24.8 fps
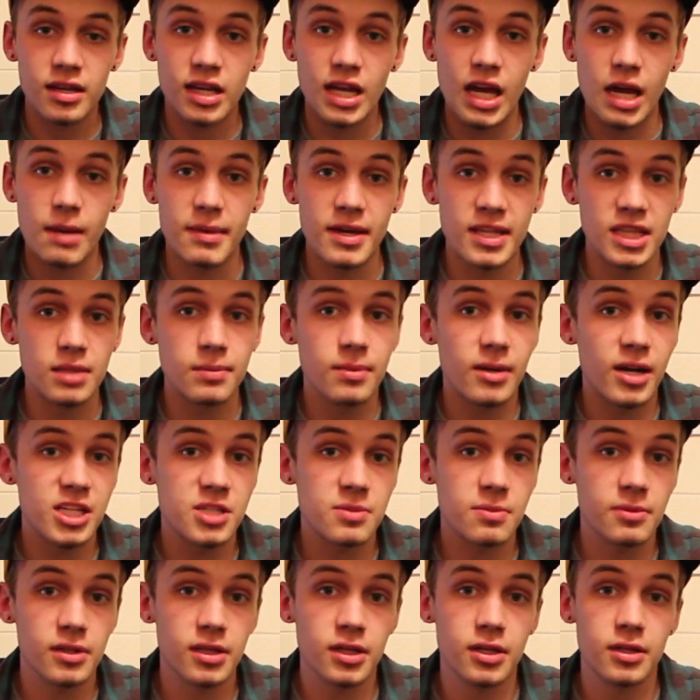comment in the
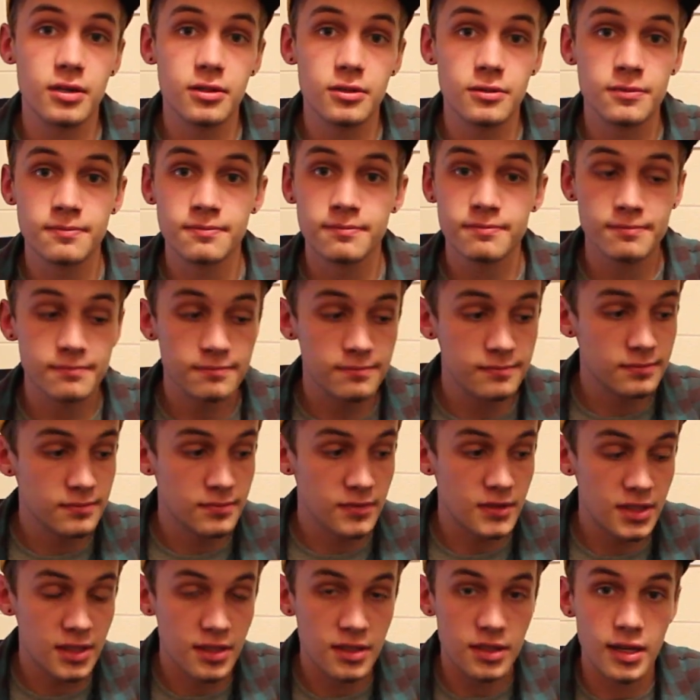box below.
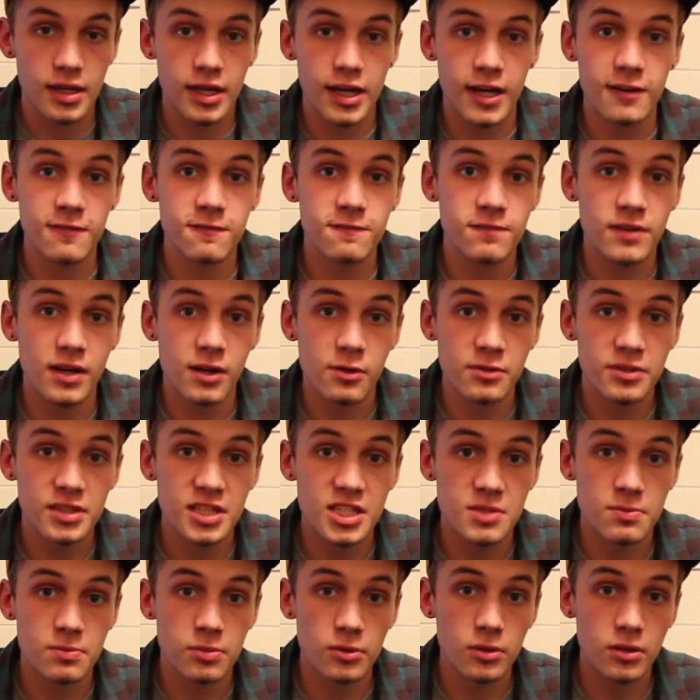Have fun with
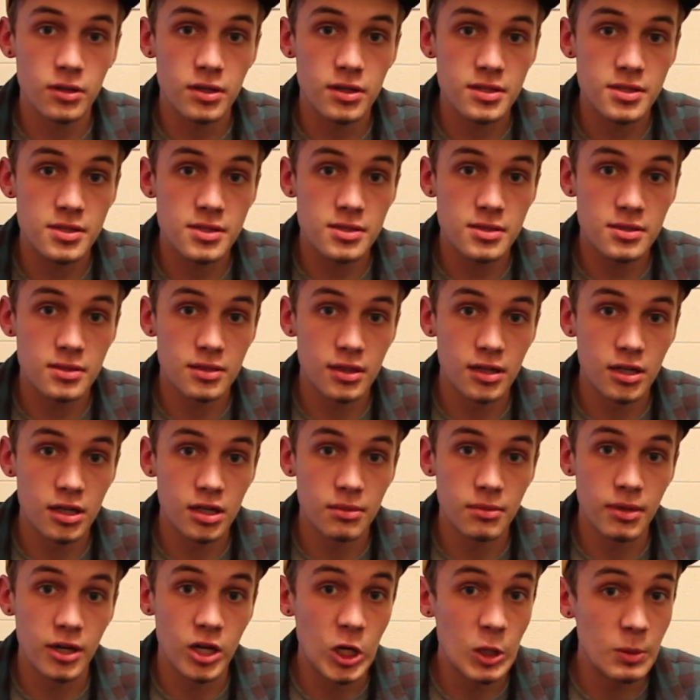these boards.
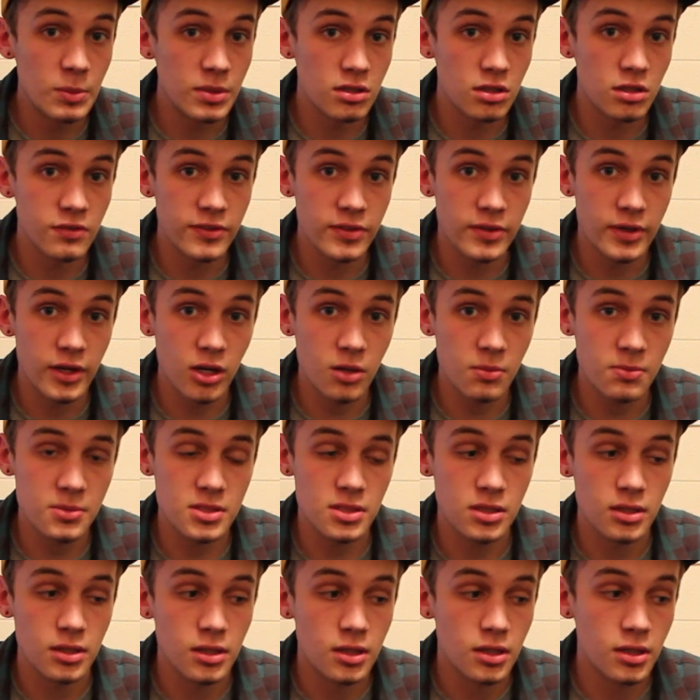Um, I hope the review helped.
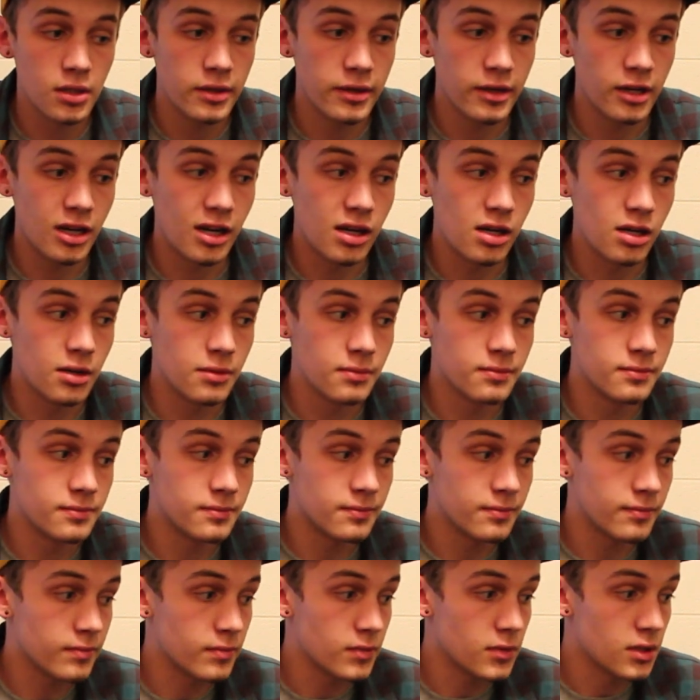
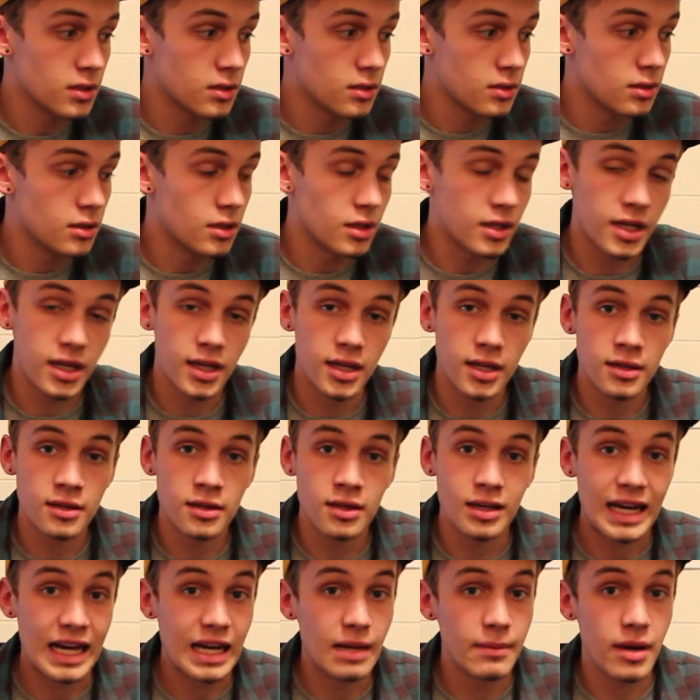Um, again,
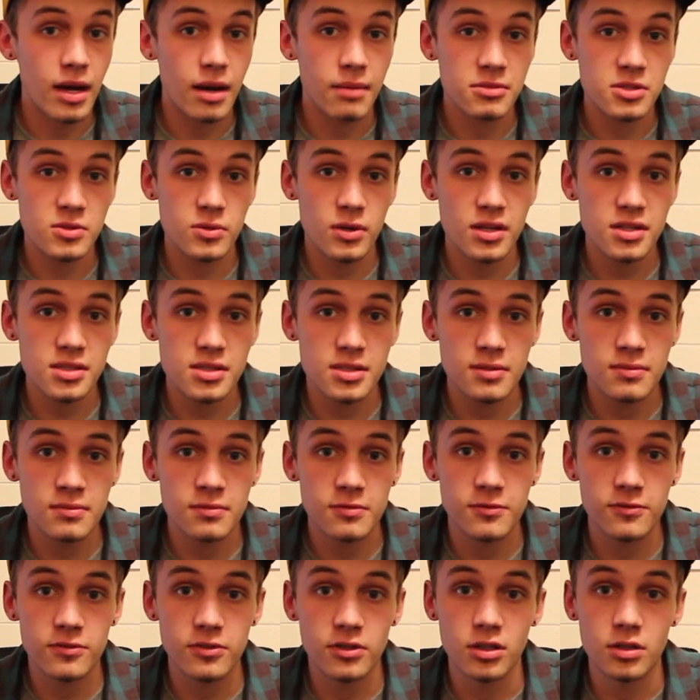I'm Adam Swanson
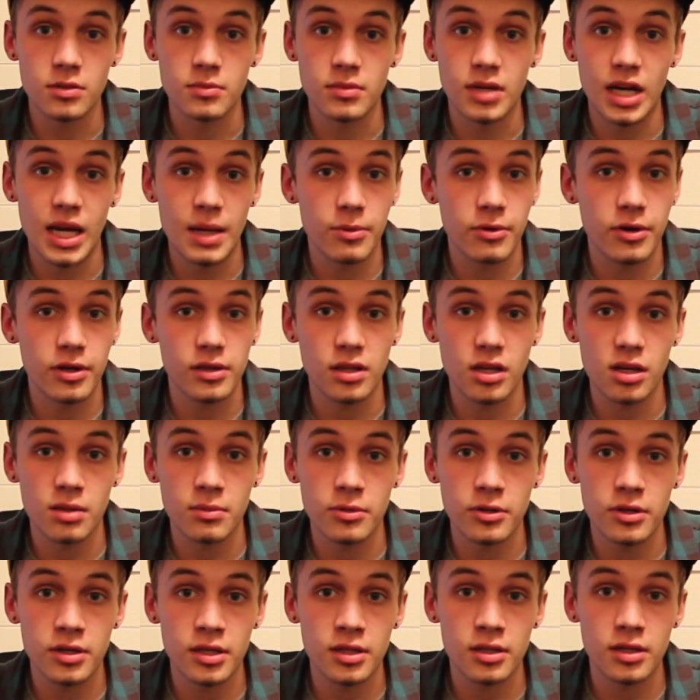from High Point
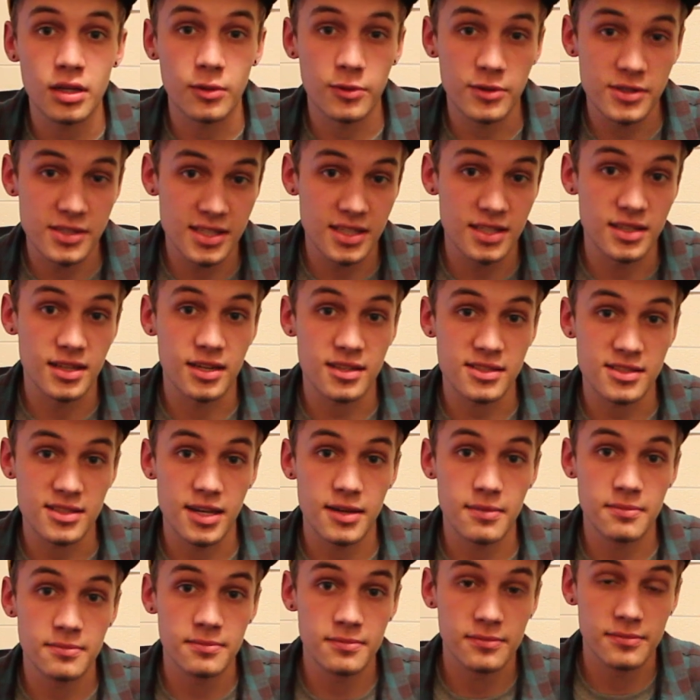Longboarding, and we'll see you next
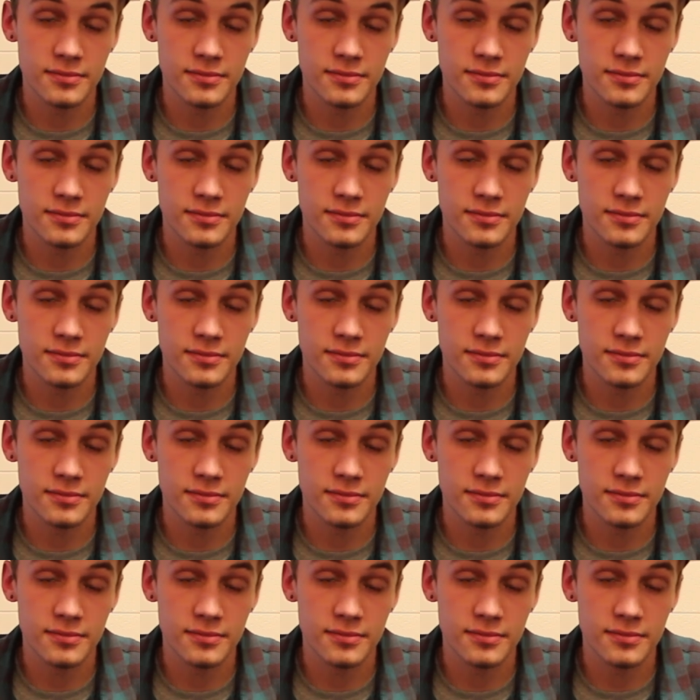time.